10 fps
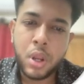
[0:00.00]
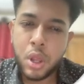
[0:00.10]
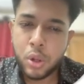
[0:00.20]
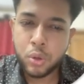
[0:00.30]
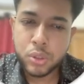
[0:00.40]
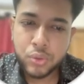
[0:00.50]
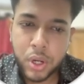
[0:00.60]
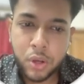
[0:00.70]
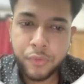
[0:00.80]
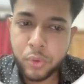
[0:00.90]
lose track
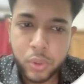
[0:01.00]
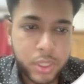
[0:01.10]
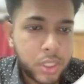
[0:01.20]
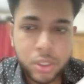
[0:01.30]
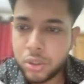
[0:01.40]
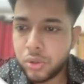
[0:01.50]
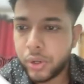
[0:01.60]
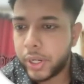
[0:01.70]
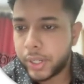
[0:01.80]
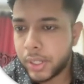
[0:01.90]
of old decisions or
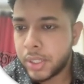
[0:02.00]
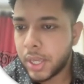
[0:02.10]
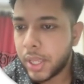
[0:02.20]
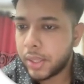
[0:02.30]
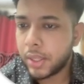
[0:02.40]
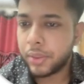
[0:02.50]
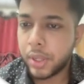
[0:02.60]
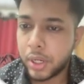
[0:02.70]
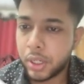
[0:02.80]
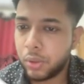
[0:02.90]
details. And then the
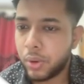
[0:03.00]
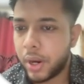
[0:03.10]
new hire